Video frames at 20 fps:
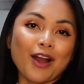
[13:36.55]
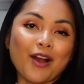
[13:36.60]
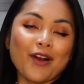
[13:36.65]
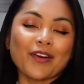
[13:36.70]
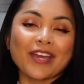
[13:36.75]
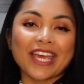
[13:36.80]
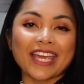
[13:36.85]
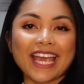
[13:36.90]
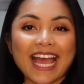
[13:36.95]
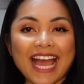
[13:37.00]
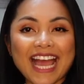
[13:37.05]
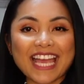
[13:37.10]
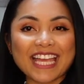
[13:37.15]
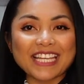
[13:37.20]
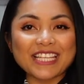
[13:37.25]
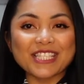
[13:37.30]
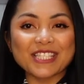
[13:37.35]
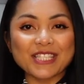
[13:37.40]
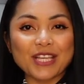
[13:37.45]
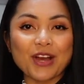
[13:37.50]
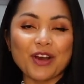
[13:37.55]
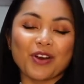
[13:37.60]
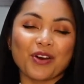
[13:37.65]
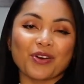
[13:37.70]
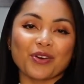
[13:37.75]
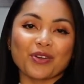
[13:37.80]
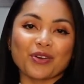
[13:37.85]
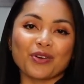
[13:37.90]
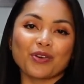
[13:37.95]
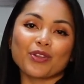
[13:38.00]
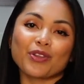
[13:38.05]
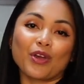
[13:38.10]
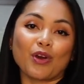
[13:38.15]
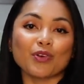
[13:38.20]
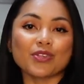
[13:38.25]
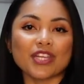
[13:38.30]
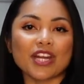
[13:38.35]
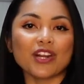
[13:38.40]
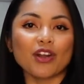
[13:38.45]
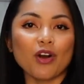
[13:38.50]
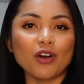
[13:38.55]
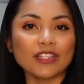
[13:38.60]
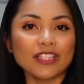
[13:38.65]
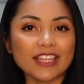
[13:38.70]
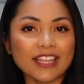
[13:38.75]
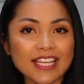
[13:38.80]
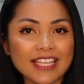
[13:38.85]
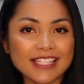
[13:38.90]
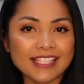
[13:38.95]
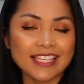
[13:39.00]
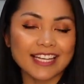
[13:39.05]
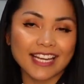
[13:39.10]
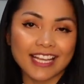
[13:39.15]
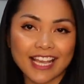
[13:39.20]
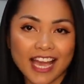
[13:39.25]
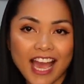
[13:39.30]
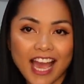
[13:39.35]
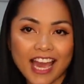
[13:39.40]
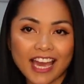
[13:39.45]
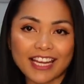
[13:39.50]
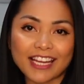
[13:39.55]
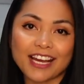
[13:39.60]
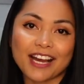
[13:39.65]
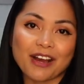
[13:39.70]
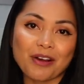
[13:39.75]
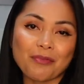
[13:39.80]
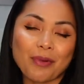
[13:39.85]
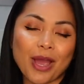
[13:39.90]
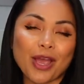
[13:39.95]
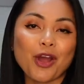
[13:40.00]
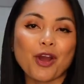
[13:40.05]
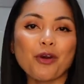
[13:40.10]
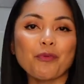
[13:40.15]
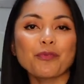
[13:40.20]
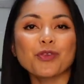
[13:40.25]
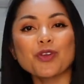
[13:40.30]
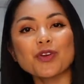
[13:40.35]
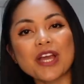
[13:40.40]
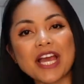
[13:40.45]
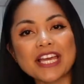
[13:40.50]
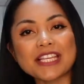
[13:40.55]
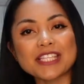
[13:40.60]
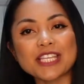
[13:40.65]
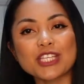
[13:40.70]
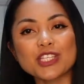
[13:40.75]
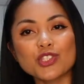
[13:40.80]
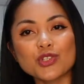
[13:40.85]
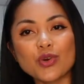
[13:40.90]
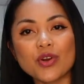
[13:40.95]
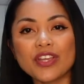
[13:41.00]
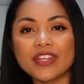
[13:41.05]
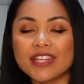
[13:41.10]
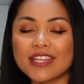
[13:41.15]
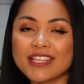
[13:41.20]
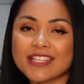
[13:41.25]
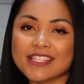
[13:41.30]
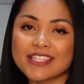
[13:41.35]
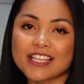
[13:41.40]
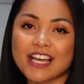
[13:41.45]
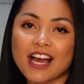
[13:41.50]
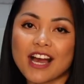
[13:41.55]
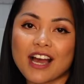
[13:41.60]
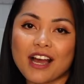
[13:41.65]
okay guys, so those are all the things that I got. I hope you guys enjoyed this